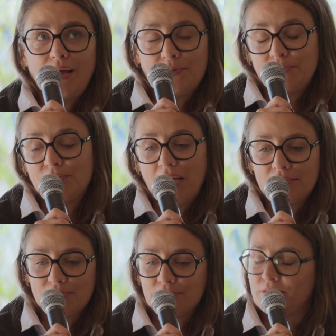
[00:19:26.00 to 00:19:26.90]
I wanted to
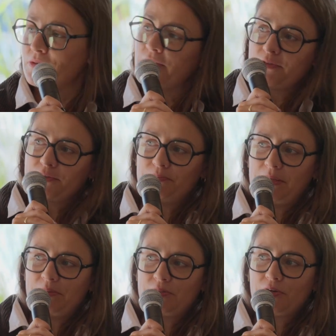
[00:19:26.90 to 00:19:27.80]
ask you if you could
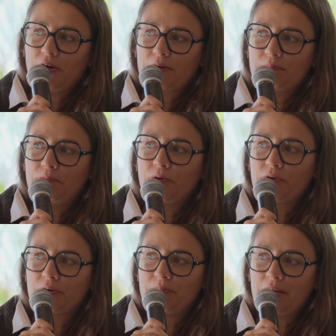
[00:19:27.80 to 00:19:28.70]
maybe talk
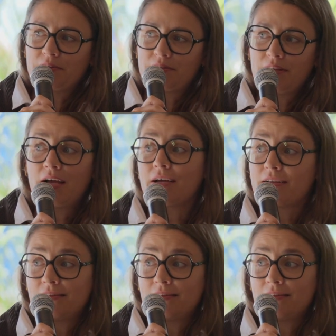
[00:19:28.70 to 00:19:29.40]
more about that.